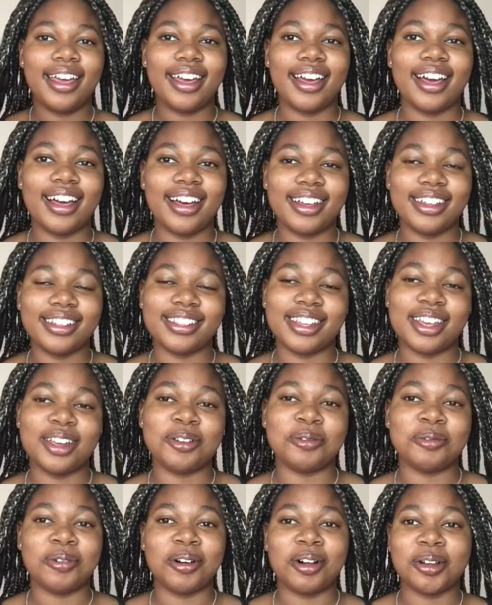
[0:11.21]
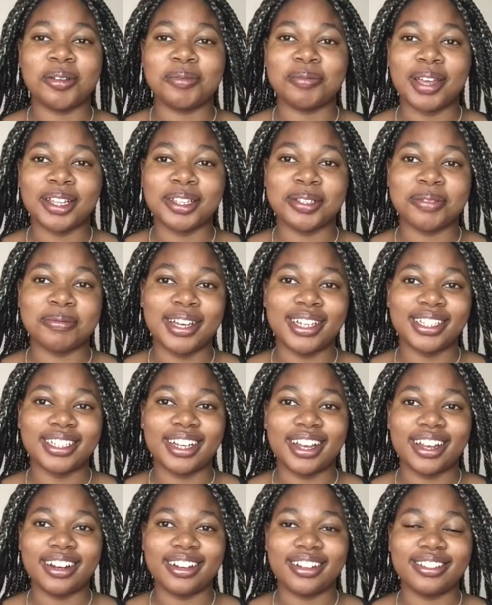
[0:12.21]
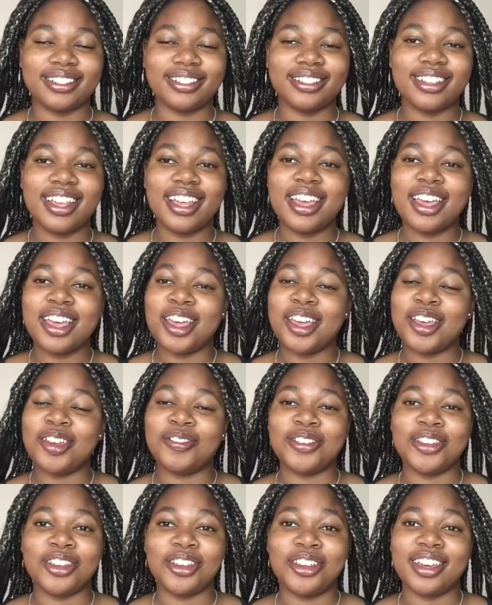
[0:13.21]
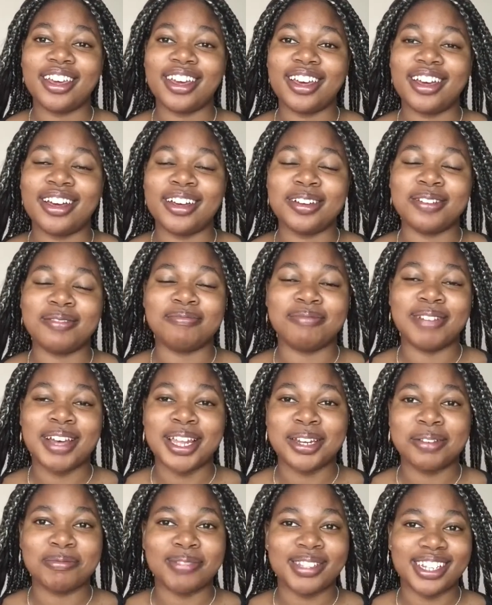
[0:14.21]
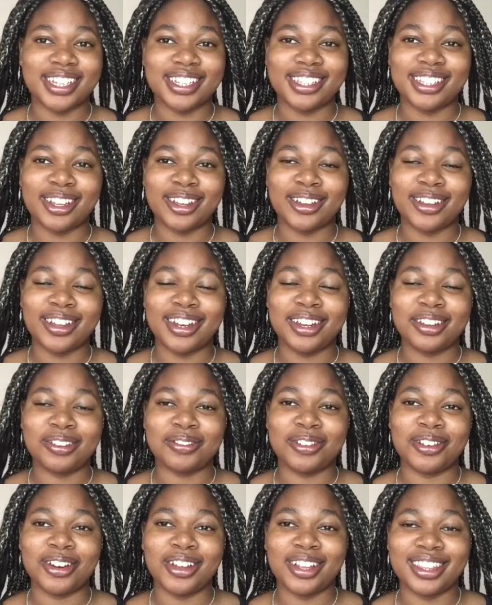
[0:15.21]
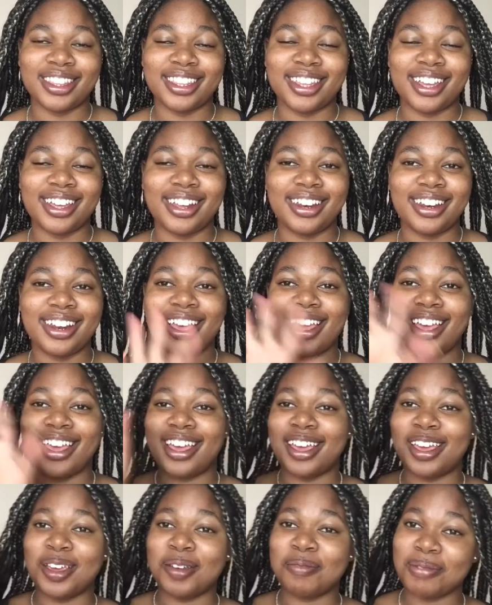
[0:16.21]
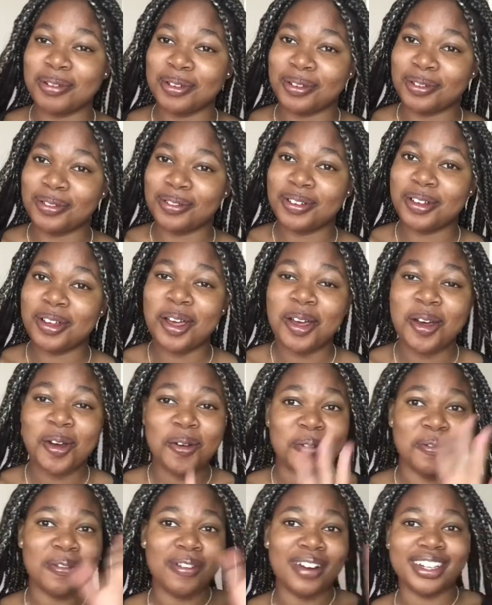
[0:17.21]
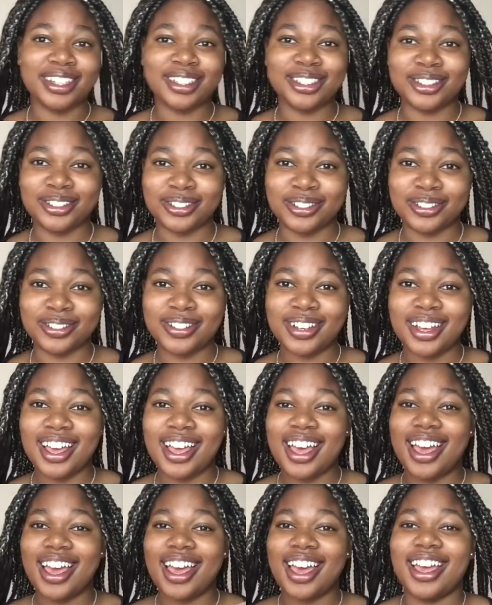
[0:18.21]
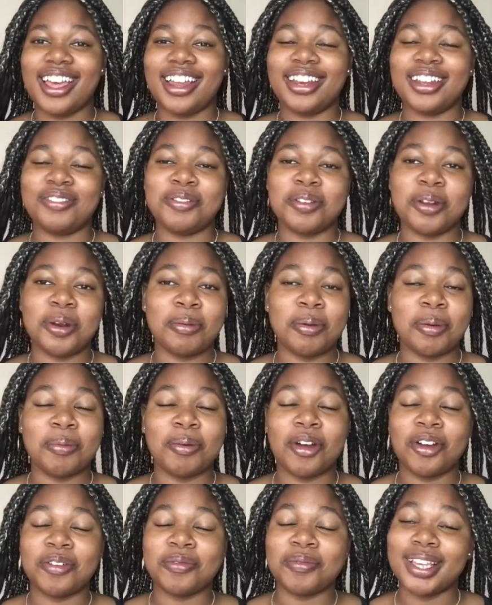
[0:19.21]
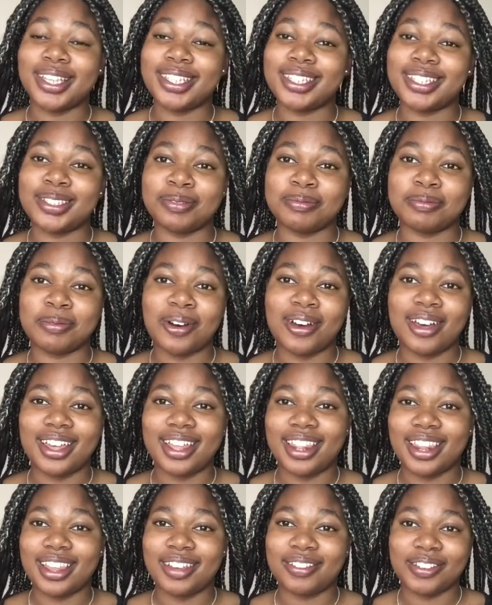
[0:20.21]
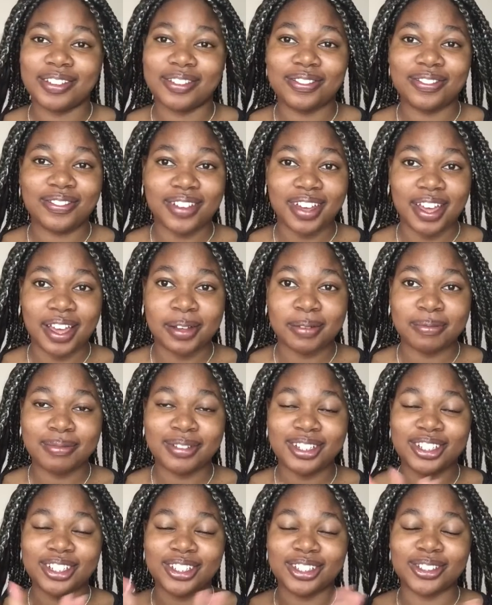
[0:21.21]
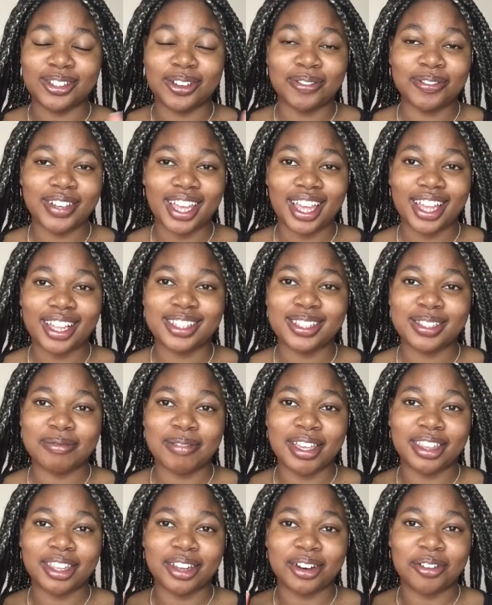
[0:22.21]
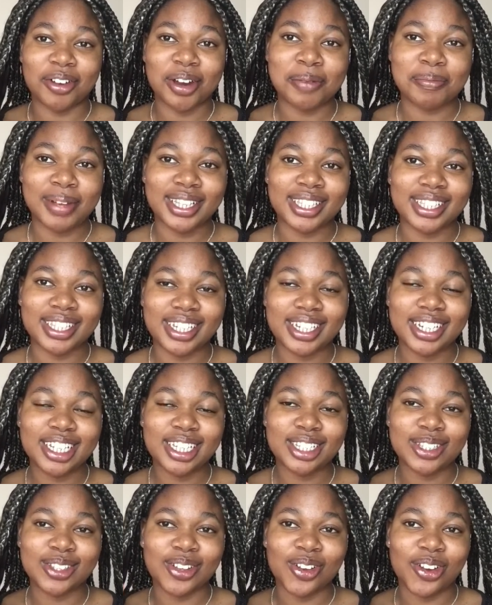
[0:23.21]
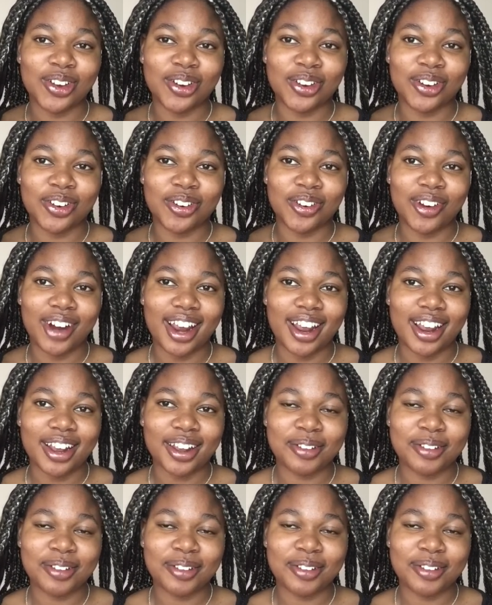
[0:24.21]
guys, and welcome back to my channel. If you're new here, my name is Lesego, and if you're not, then hey boo, what it do? And if you want to be part of my small and loving fam, just don't forget to make that red button turn gray.